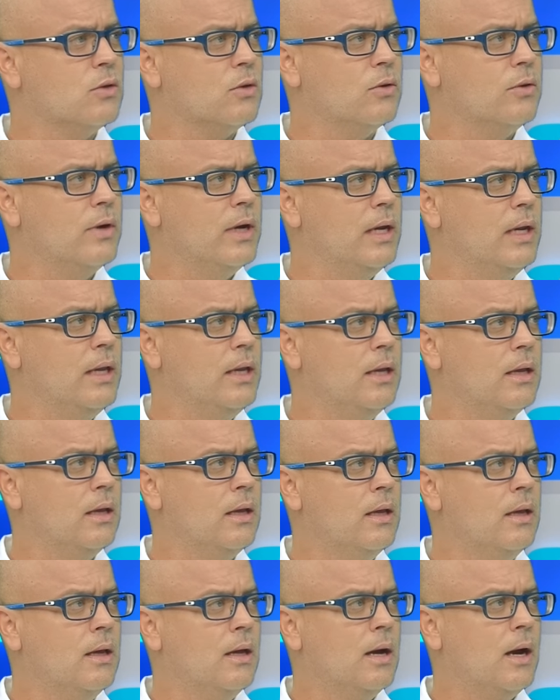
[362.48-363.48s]
are really
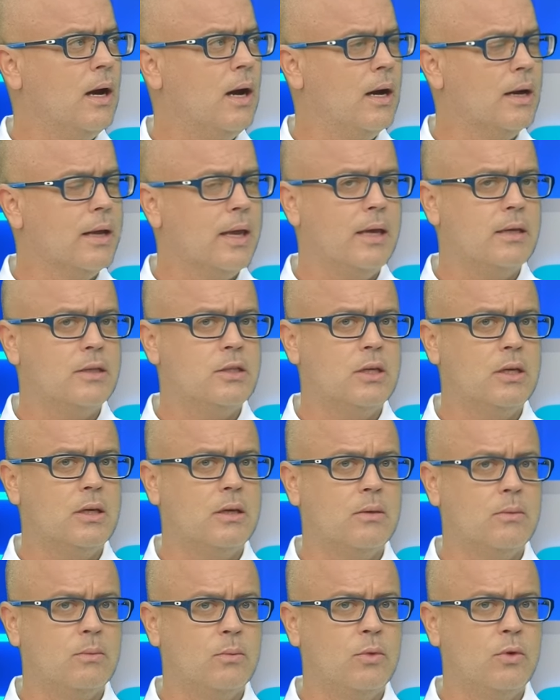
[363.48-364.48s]

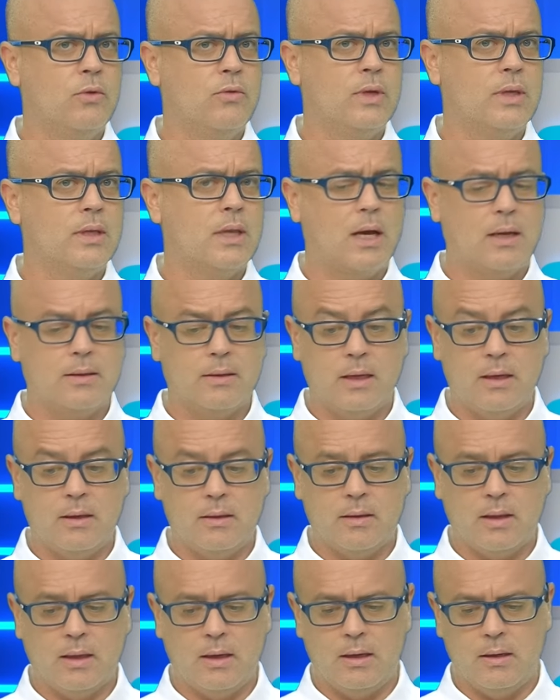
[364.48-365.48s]
eye-catching moving down. They,
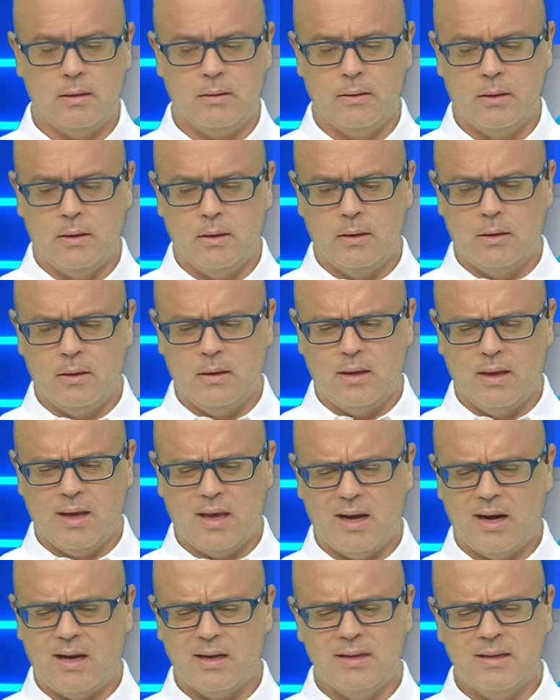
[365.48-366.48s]
they,
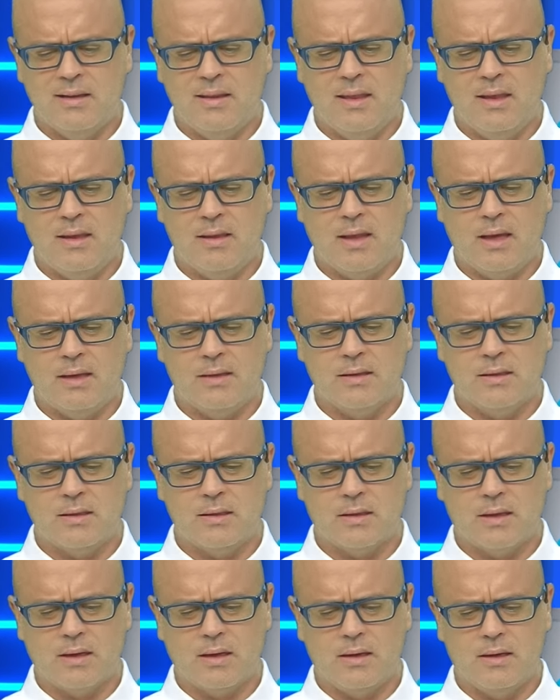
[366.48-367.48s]
and I didn't think that
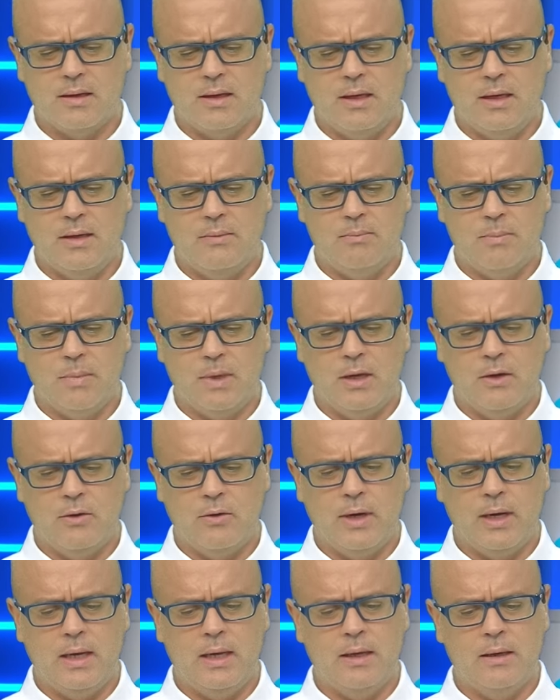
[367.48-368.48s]
he he
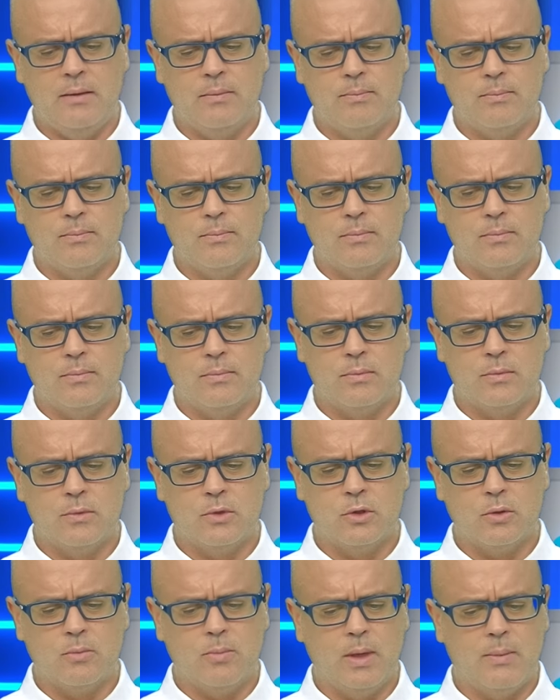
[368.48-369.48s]
really
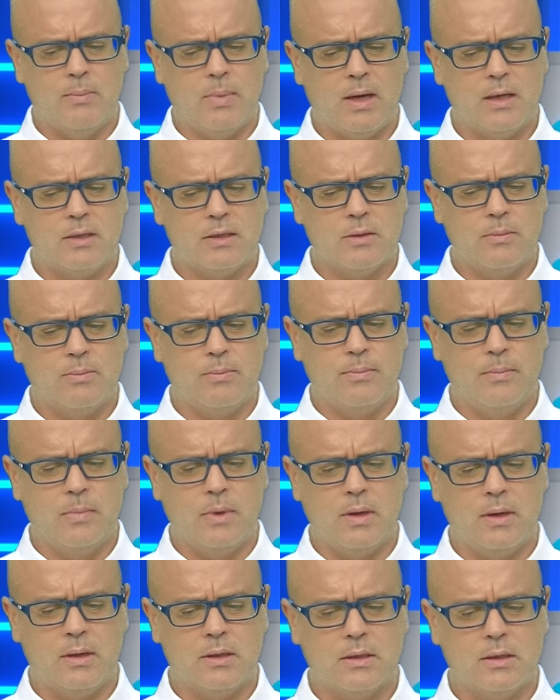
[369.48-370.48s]
took me by
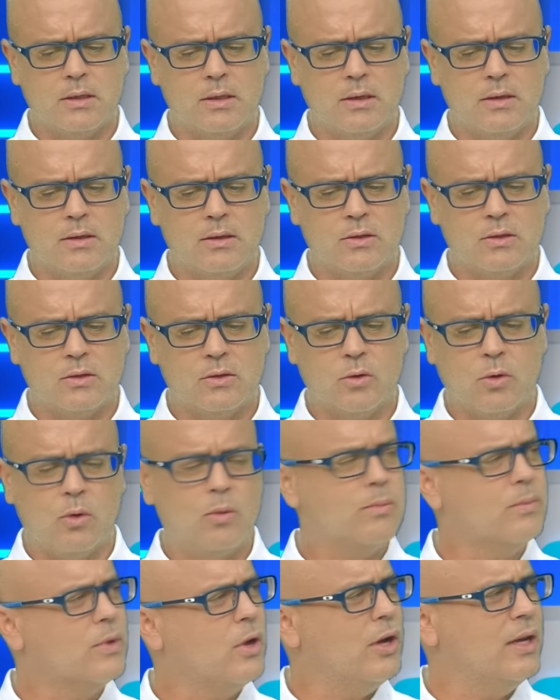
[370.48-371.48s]
surprise. Uh,
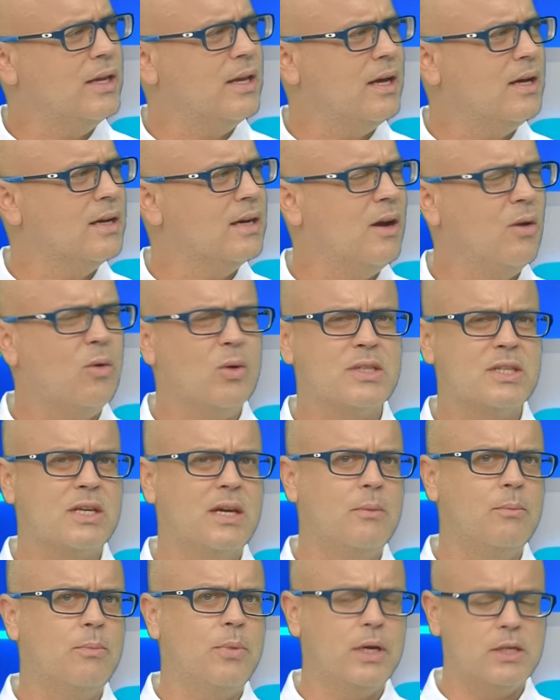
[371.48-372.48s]
storm going down. I wasn't
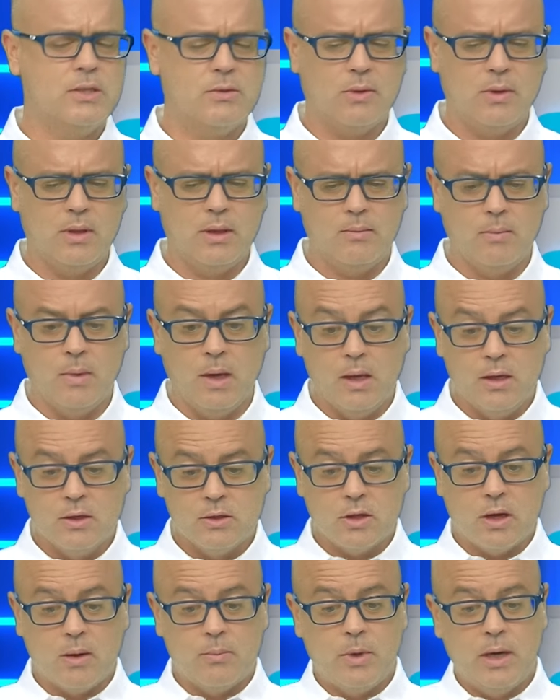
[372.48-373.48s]
impressed with him.
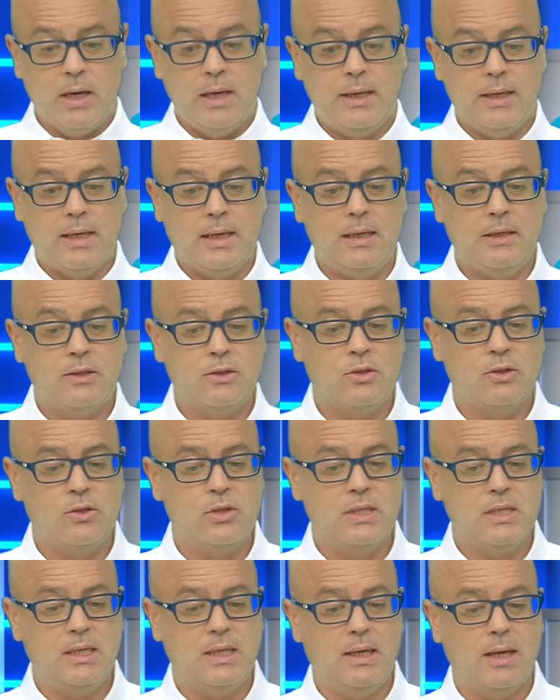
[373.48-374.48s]
So I'm really keen to
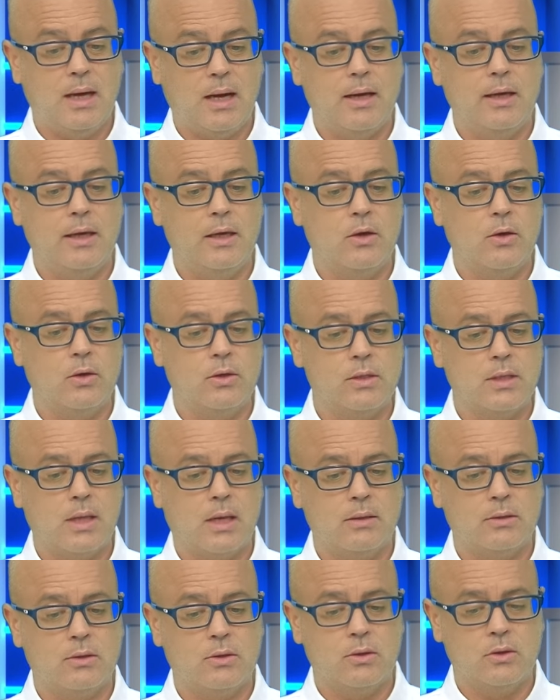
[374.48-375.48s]
see how he goes
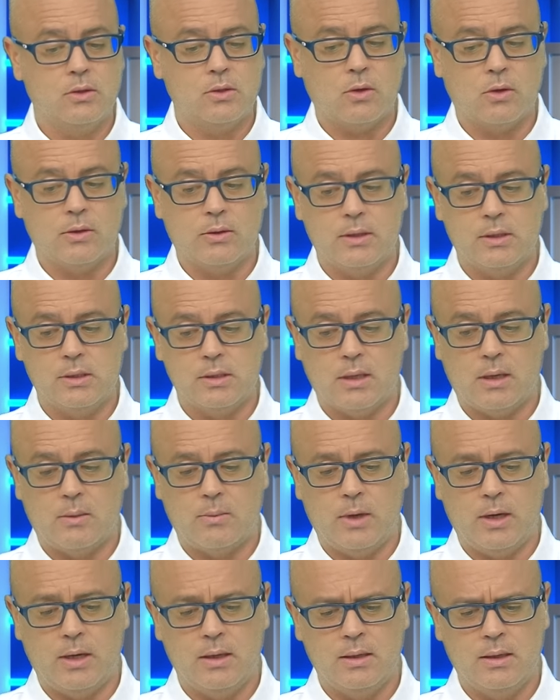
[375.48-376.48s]
down to the start this time
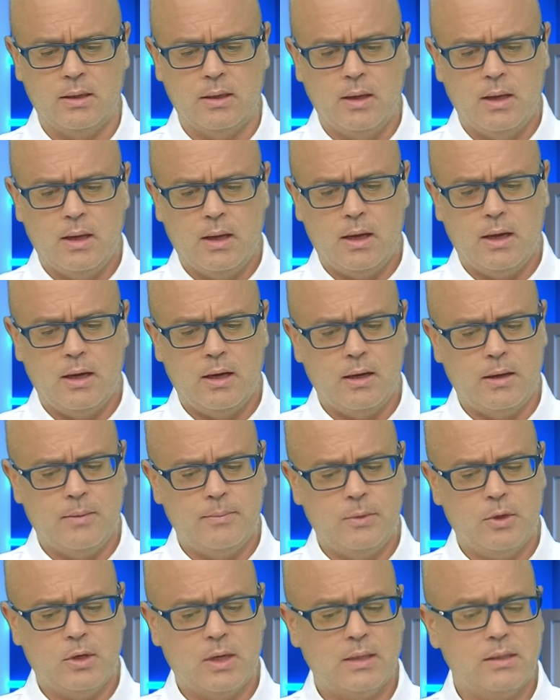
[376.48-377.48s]
around.
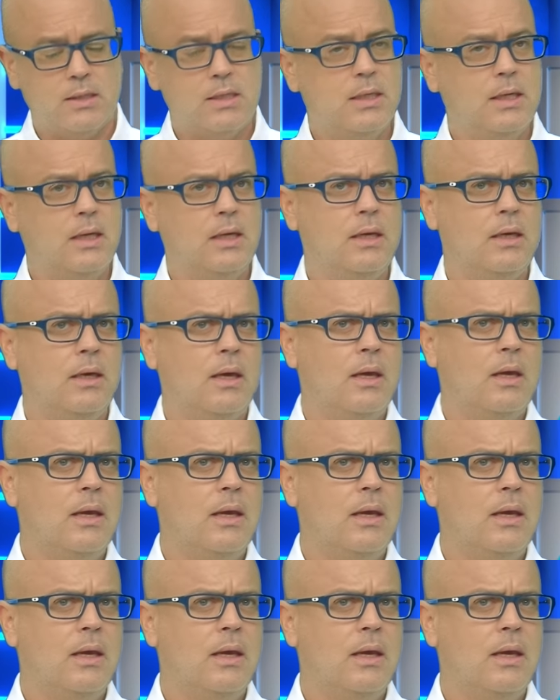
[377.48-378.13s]
Um, you can see